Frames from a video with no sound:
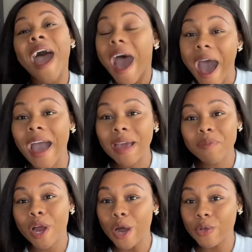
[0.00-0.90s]
I am
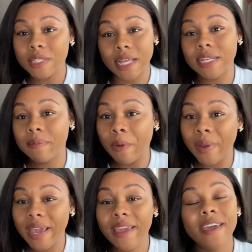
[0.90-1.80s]
your host, London
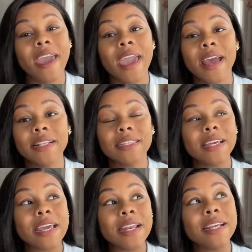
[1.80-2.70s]
Marie, and
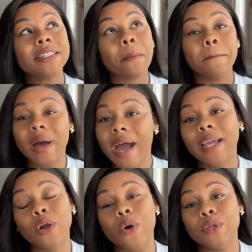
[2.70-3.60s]
it is my
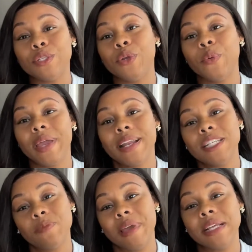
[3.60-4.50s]
goal to create a
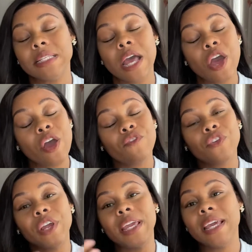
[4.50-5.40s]
space for
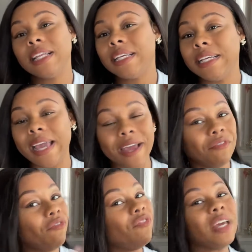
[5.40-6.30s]
healing and
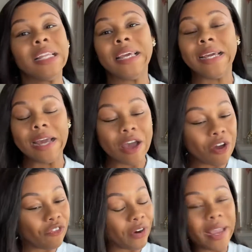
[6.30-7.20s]
feeling
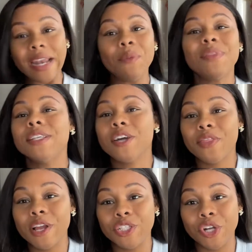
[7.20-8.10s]
for anyone that's on
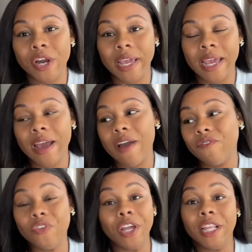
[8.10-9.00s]
their journey
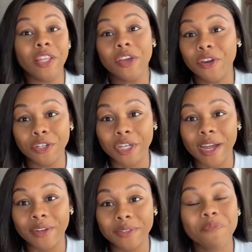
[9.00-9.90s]
for healing their inner
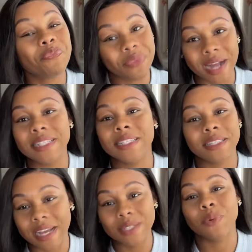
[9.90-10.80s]
child. That's
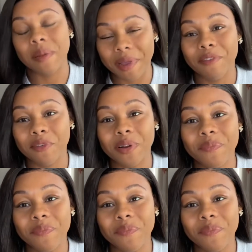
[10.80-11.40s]
what I'm here for.